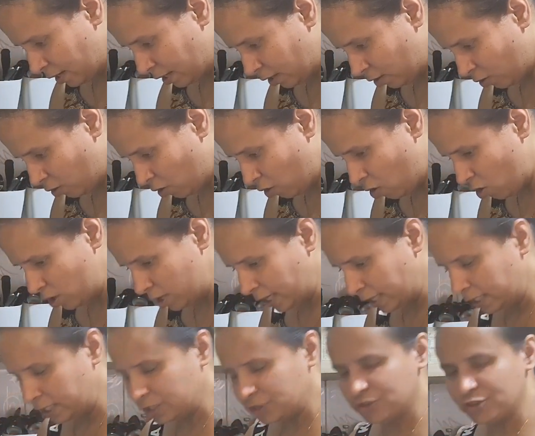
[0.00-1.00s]
Now all I
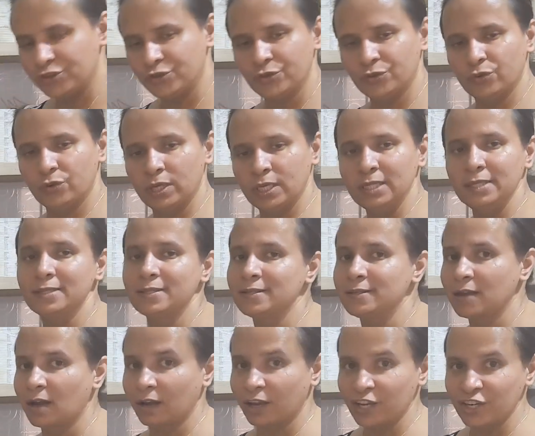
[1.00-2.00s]
need to do is
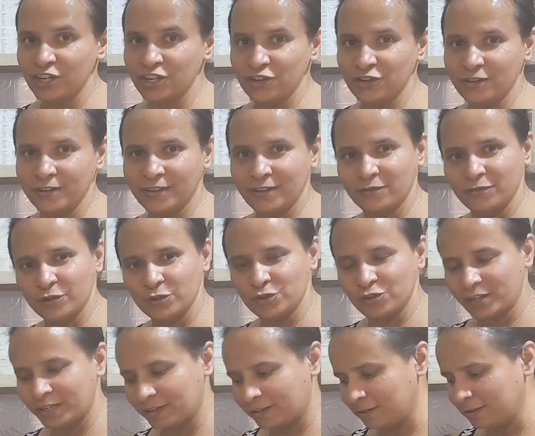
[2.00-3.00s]
dunk it into the
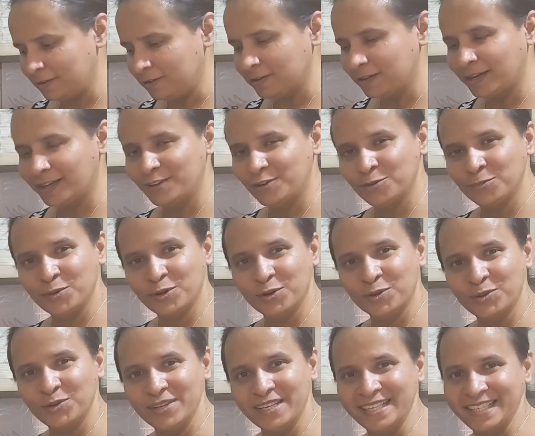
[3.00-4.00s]
refrigerator and
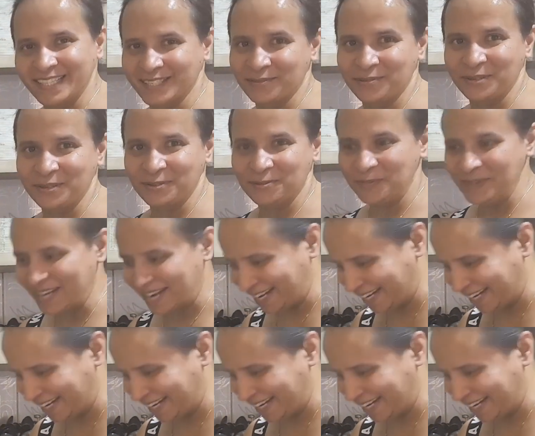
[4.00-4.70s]
tomorrow it is going to be